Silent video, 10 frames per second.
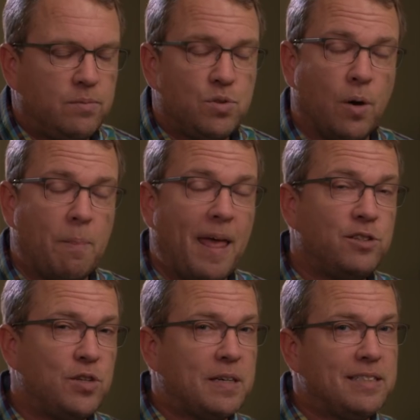So
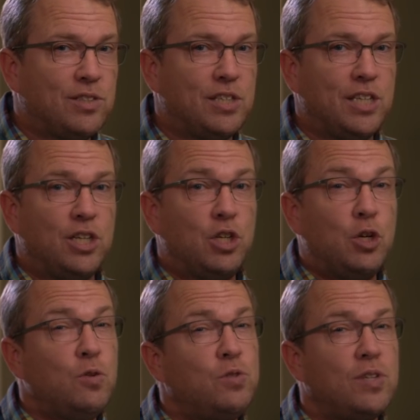as you can see,
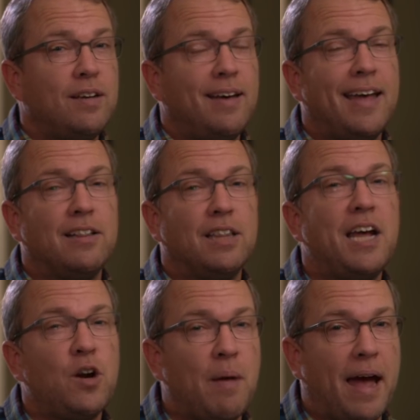using a
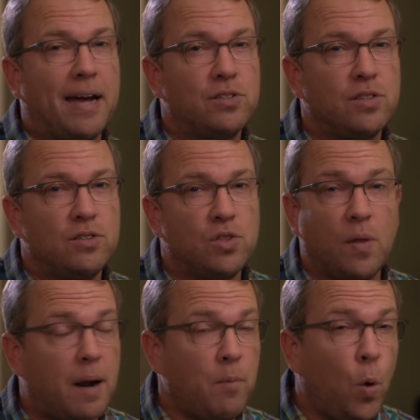layer mask so
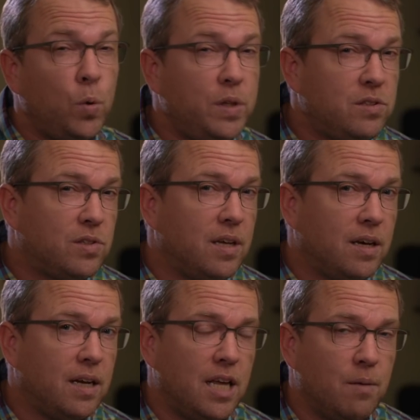that I'm only
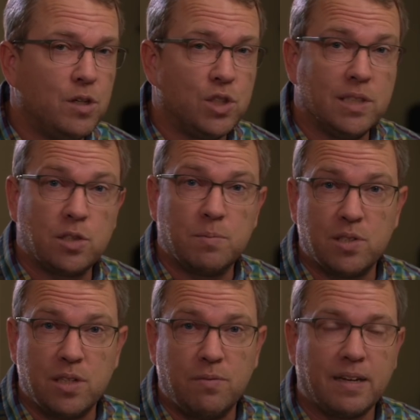seeing an image in
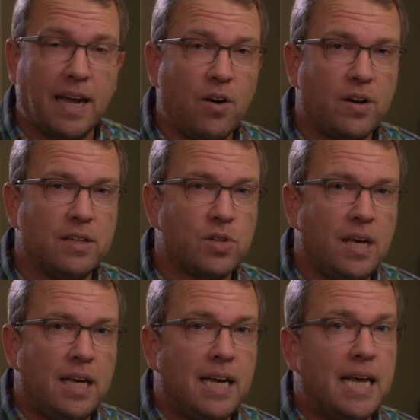specific areas
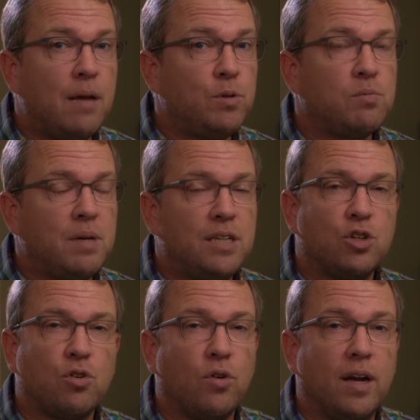enables me
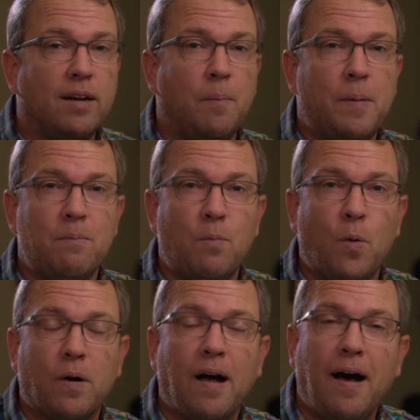to create a bit
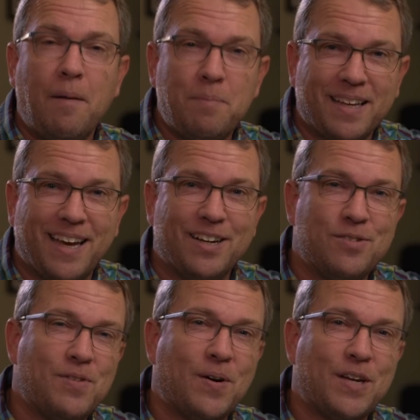more
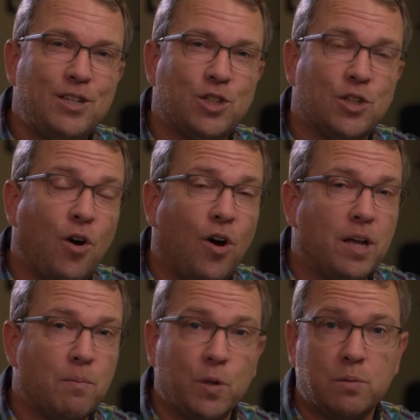complicated variation
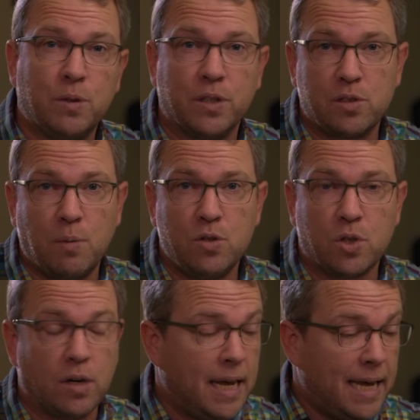on a multiple
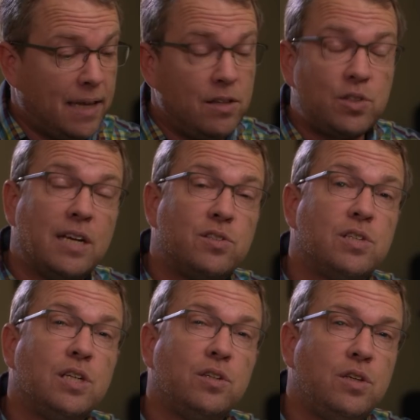exposure, in this case
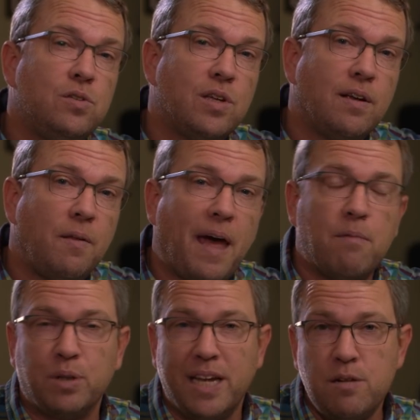still using
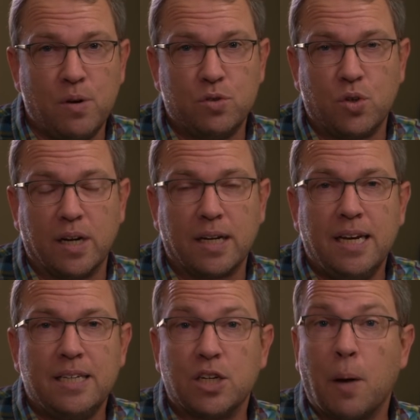that blend mode trick
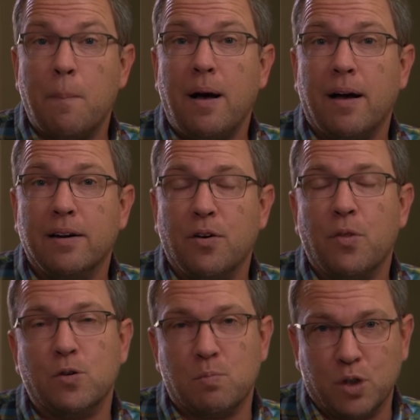to combine
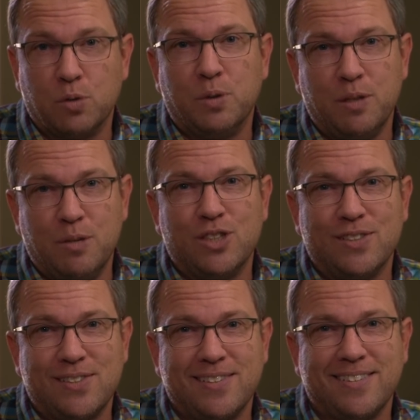those multiple
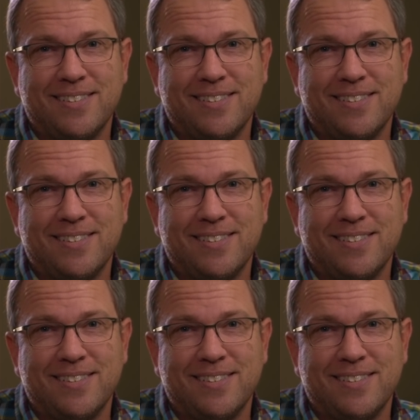images.